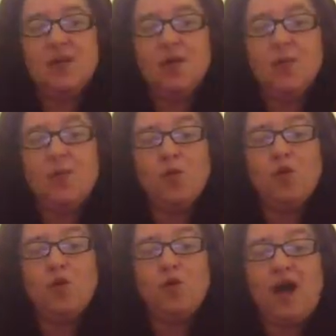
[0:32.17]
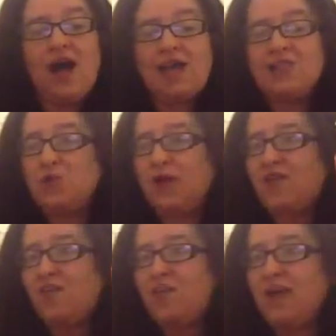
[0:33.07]
more, and I do have
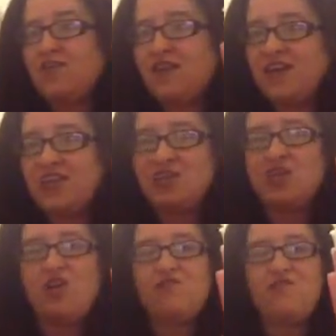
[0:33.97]
a bigger version of